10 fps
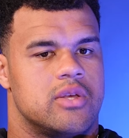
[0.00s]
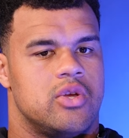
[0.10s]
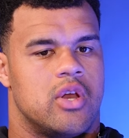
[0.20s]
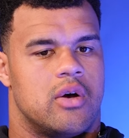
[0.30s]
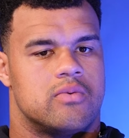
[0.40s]

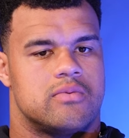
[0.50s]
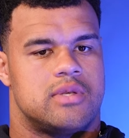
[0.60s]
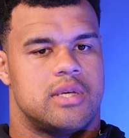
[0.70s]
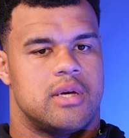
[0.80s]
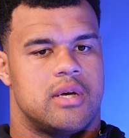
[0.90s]
you know,
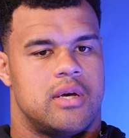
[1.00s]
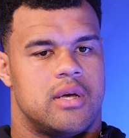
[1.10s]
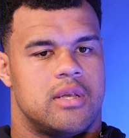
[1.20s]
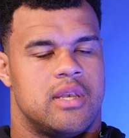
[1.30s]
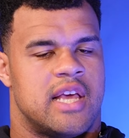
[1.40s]

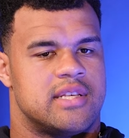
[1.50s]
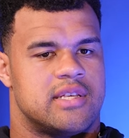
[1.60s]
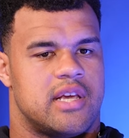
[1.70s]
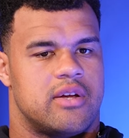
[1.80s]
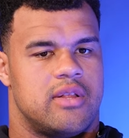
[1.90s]
to
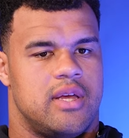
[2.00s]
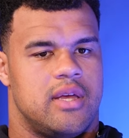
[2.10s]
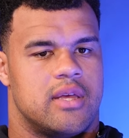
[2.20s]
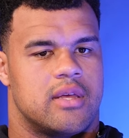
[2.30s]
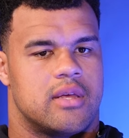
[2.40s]
necessarily